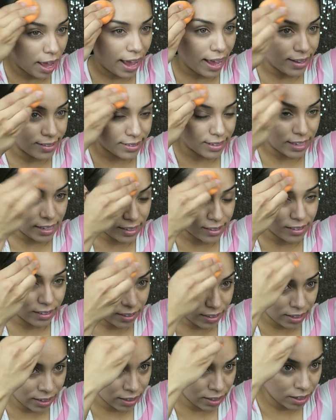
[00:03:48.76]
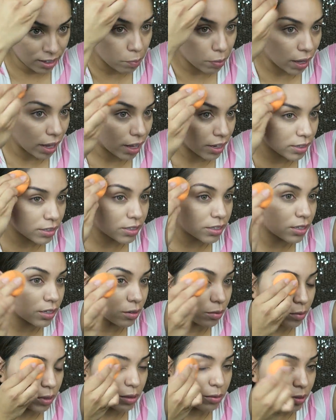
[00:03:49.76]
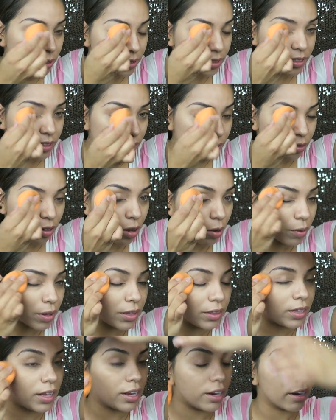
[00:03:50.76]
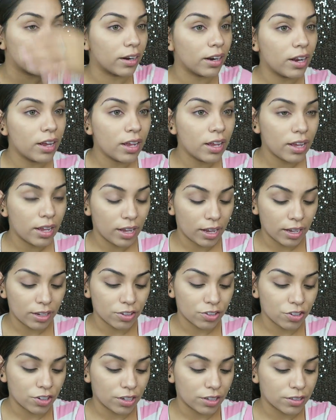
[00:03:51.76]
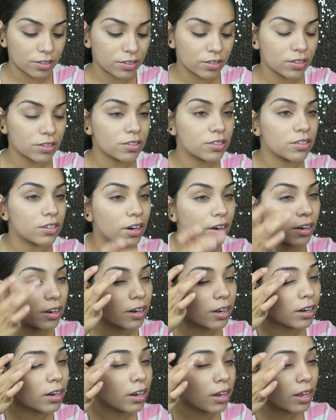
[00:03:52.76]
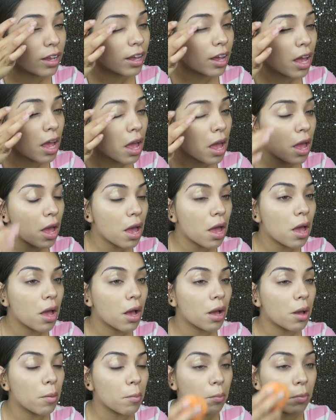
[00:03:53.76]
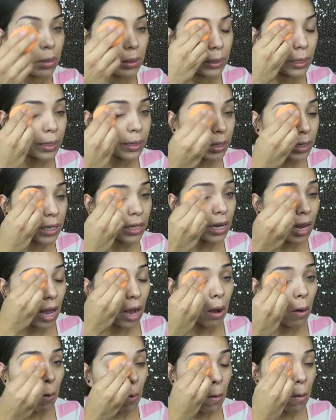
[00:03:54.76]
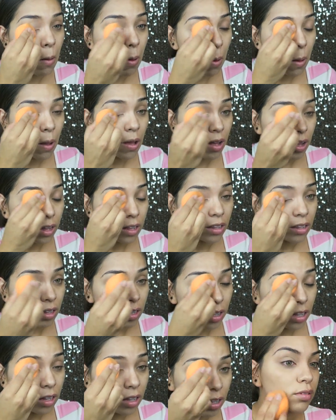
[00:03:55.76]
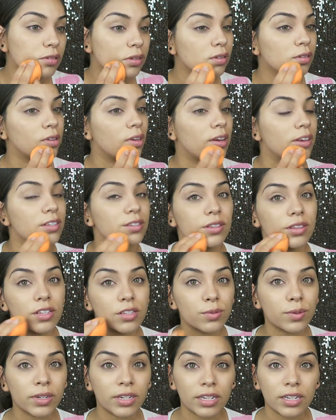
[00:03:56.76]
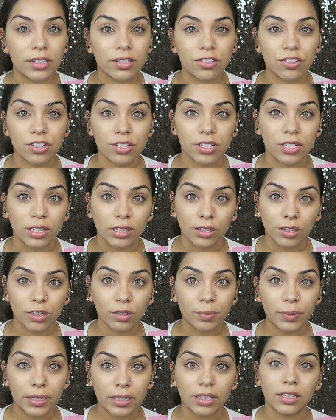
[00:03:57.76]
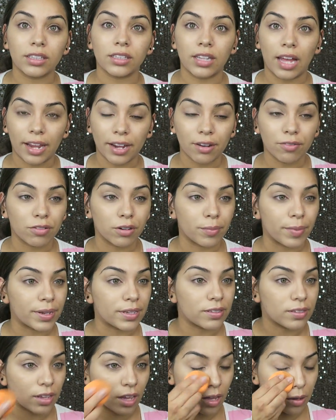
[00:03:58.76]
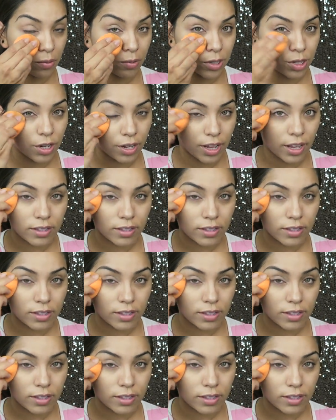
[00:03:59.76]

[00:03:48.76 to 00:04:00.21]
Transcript: as easily, but we will still go in there and just start blending it out. Okay, so this one is just a little bit light for my skin, which I